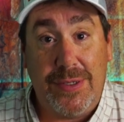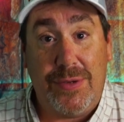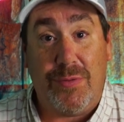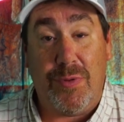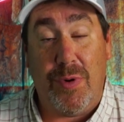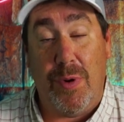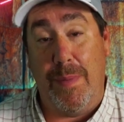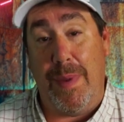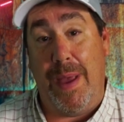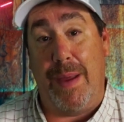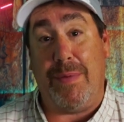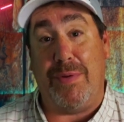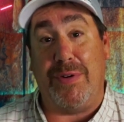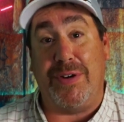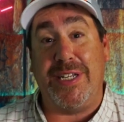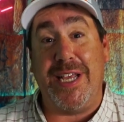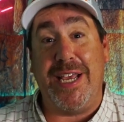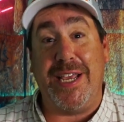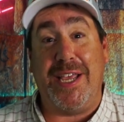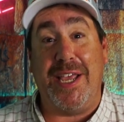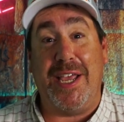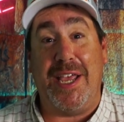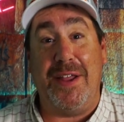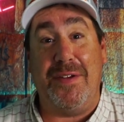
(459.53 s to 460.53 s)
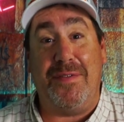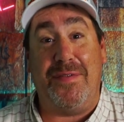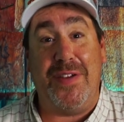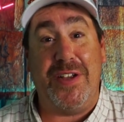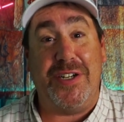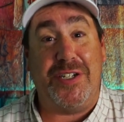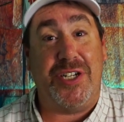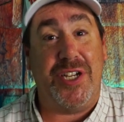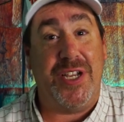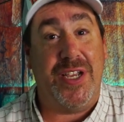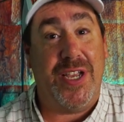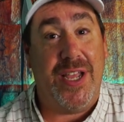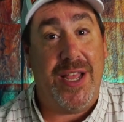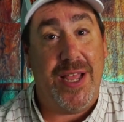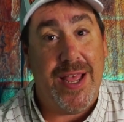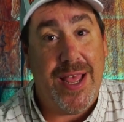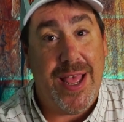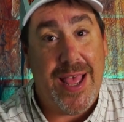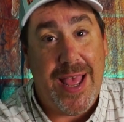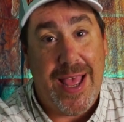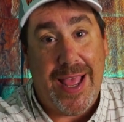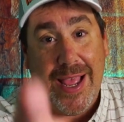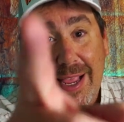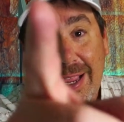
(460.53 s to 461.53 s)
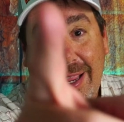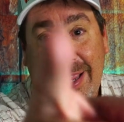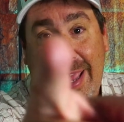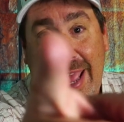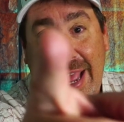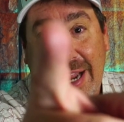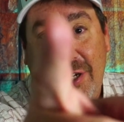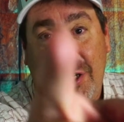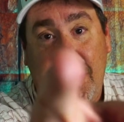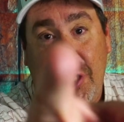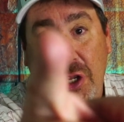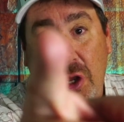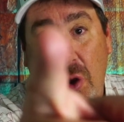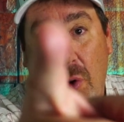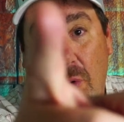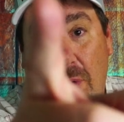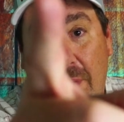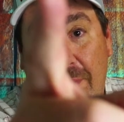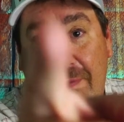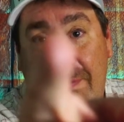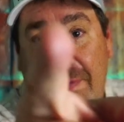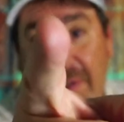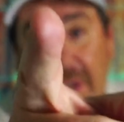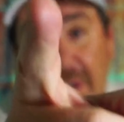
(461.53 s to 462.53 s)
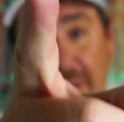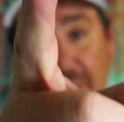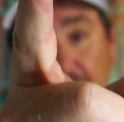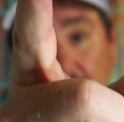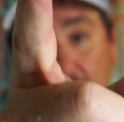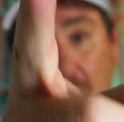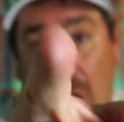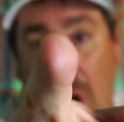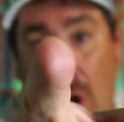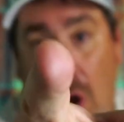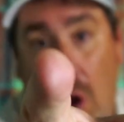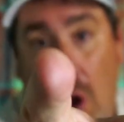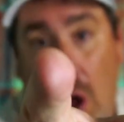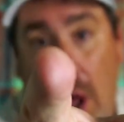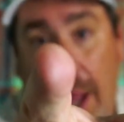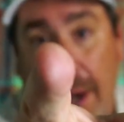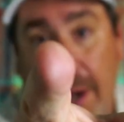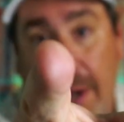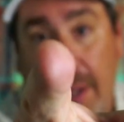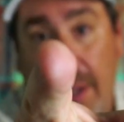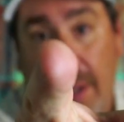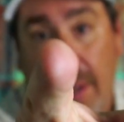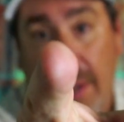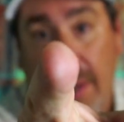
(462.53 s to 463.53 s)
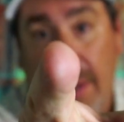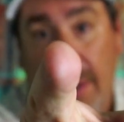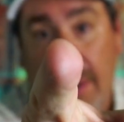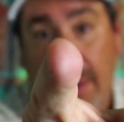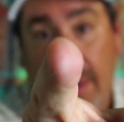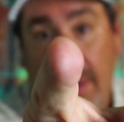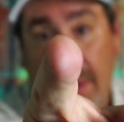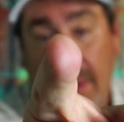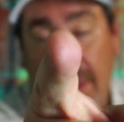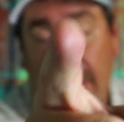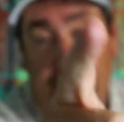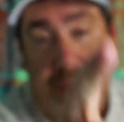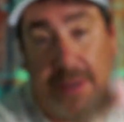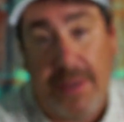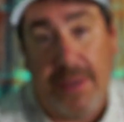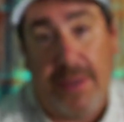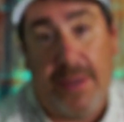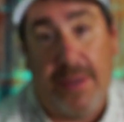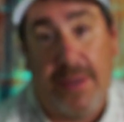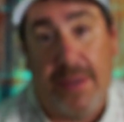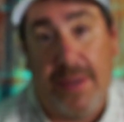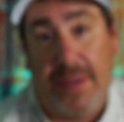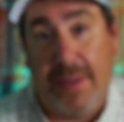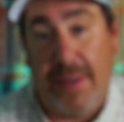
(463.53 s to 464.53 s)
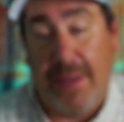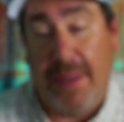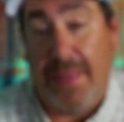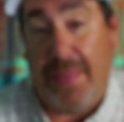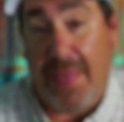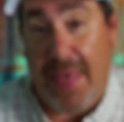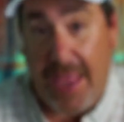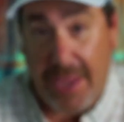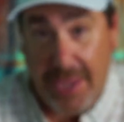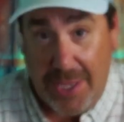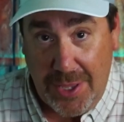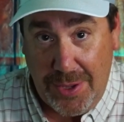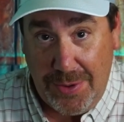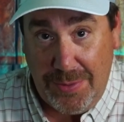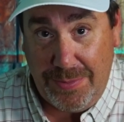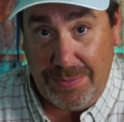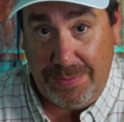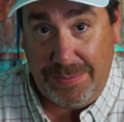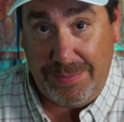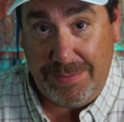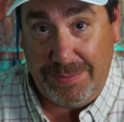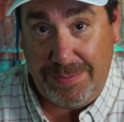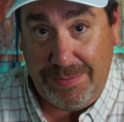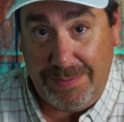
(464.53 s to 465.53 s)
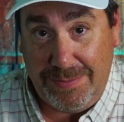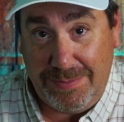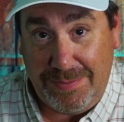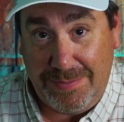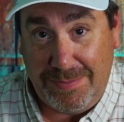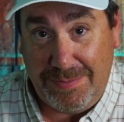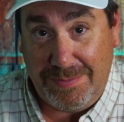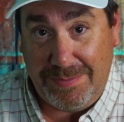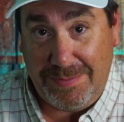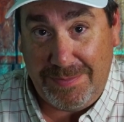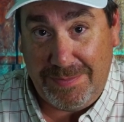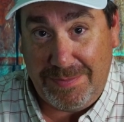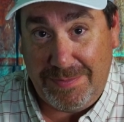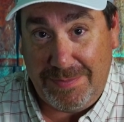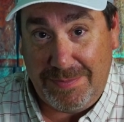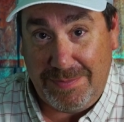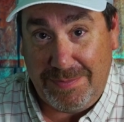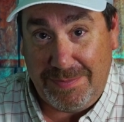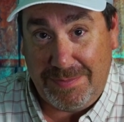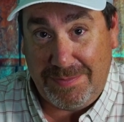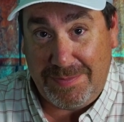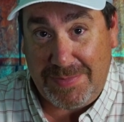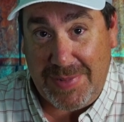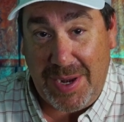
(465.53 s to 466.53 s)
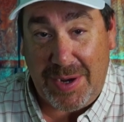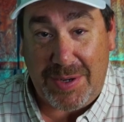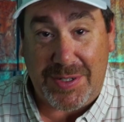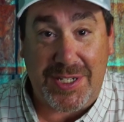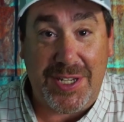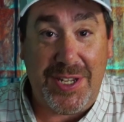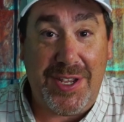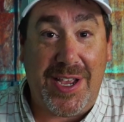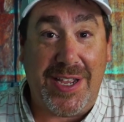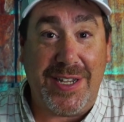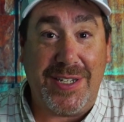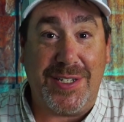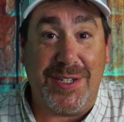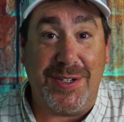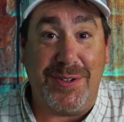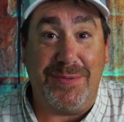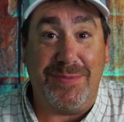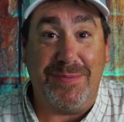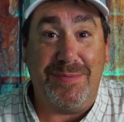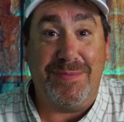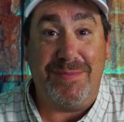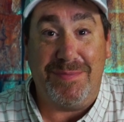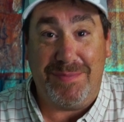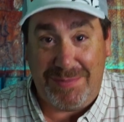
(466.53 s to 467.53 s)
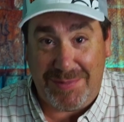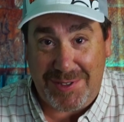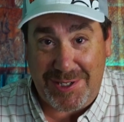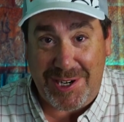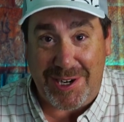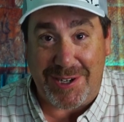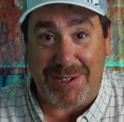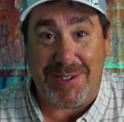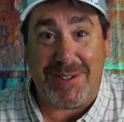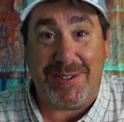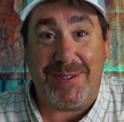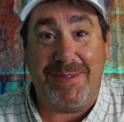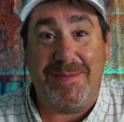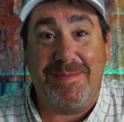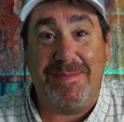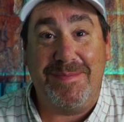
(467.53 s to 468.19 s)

Remember, take a kid fishing, get your fish on. Thank you, and I'll see you guys soon. Cheers.